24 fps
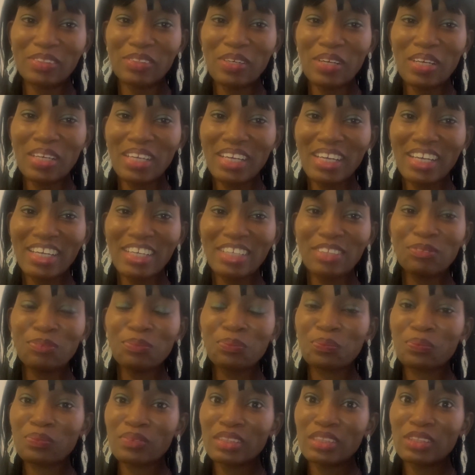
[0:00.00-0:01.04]
Okay.
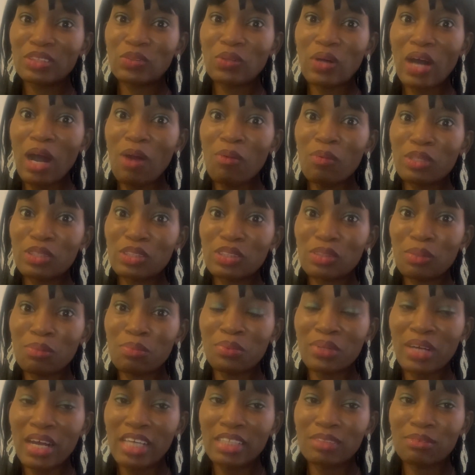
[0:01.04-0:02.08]
So I was
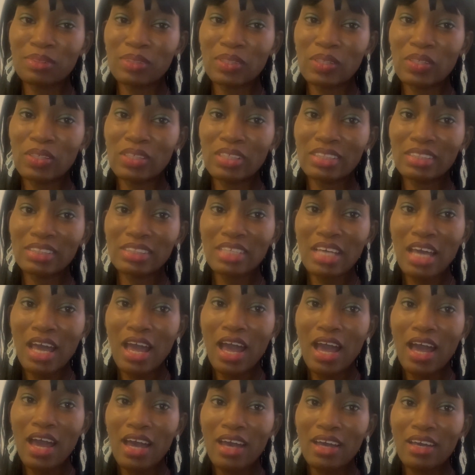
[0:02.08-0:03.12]
surprised because,
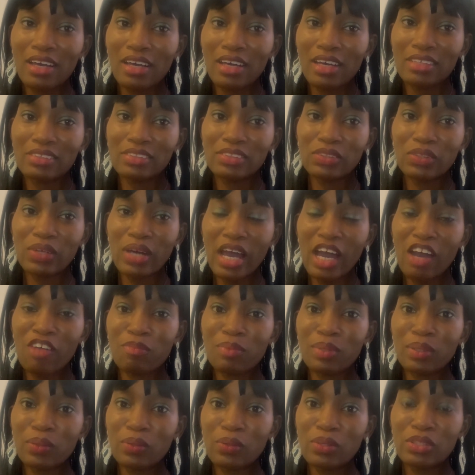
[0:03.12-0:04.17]
you know, I have
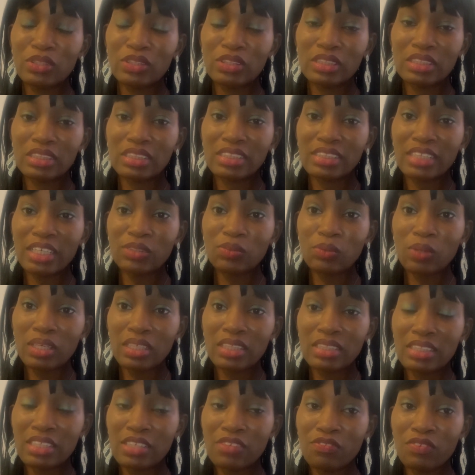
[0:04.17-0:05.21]
been going to this
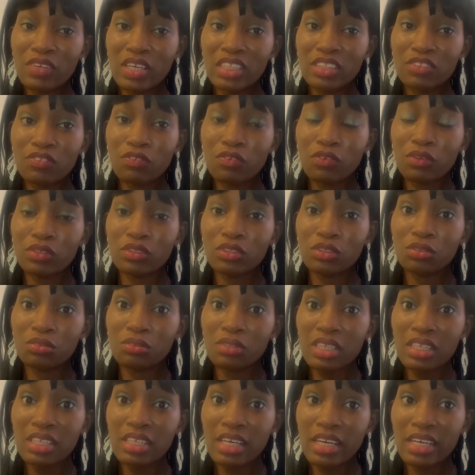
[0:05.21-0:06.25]
networking event for
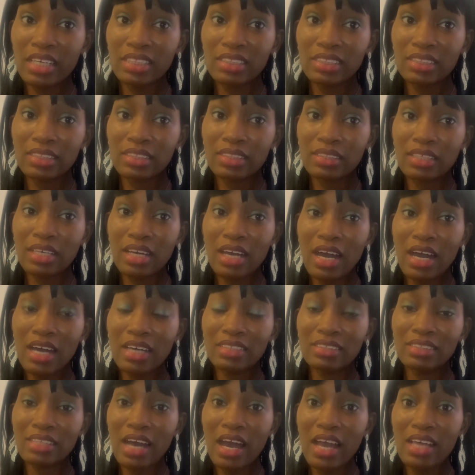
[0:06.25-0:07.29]
3 years
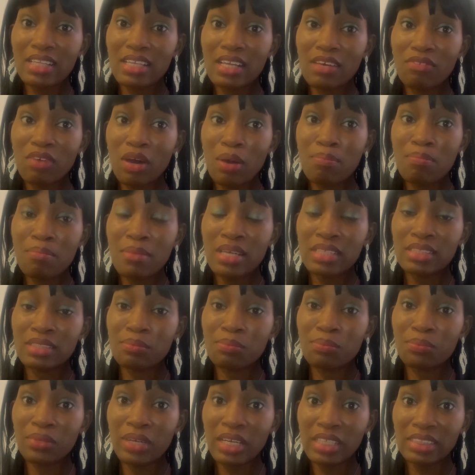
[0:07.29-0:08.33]
and I never met the
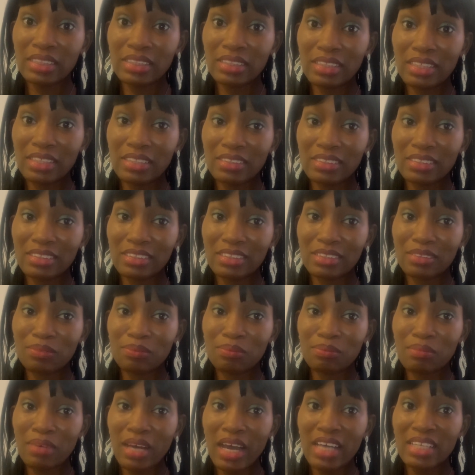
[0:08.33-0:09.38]
president.
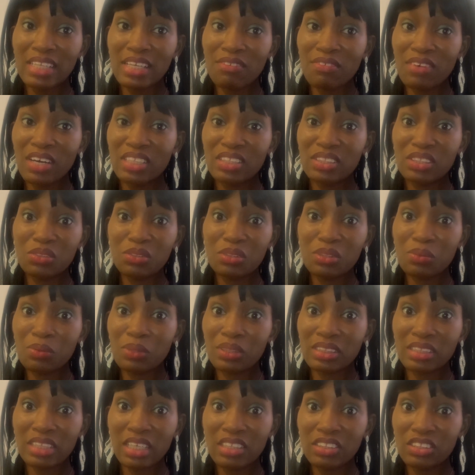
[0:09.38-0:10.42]
I never knew he
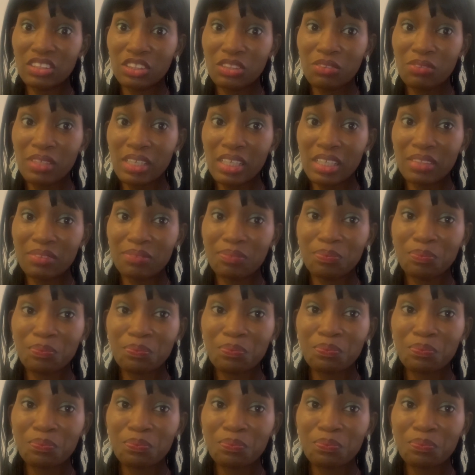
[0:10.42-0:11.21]
was Nigerian.